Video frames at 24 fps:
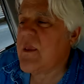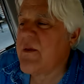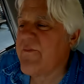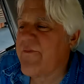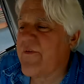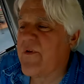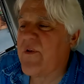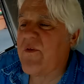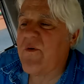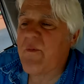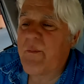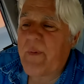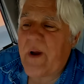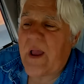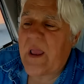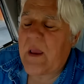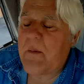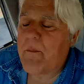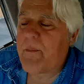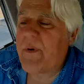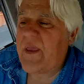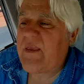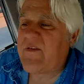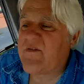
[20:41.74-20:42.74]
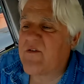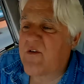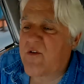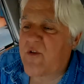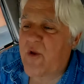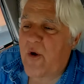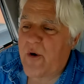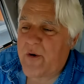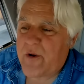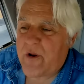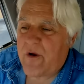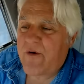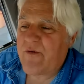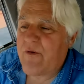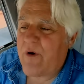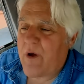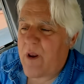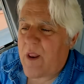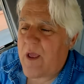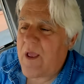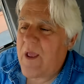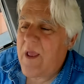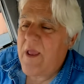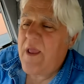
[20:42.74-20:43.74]
even if you buy a basic Toyota
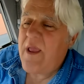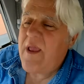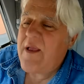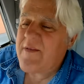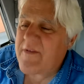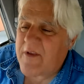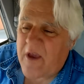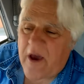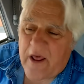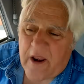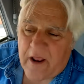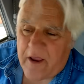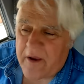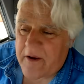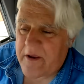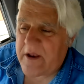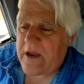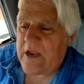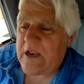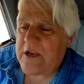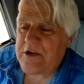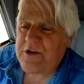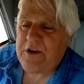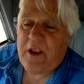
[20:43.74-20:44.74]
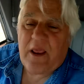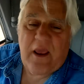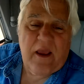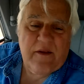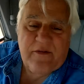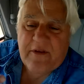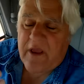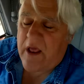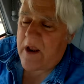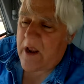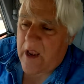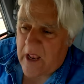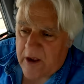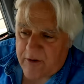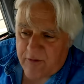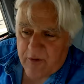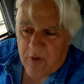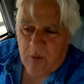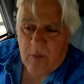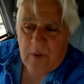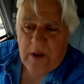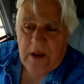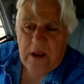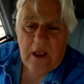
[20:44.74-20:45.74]
Corolla, it's got air conditioning, it's got
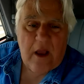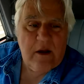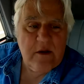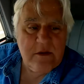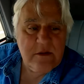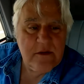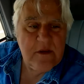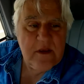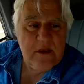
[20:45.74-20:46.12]
electric windows,